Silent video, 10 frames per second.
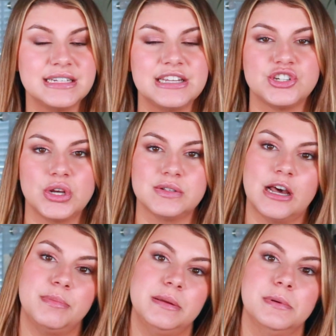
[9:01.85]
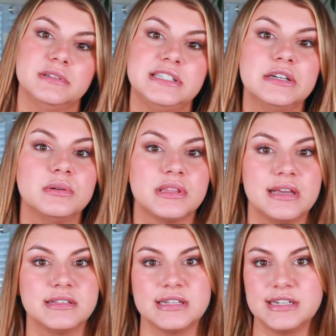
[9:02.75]
It shows how people deal with
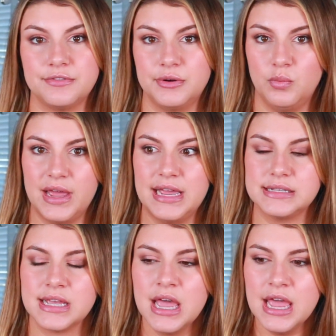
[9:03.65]
things in different ways.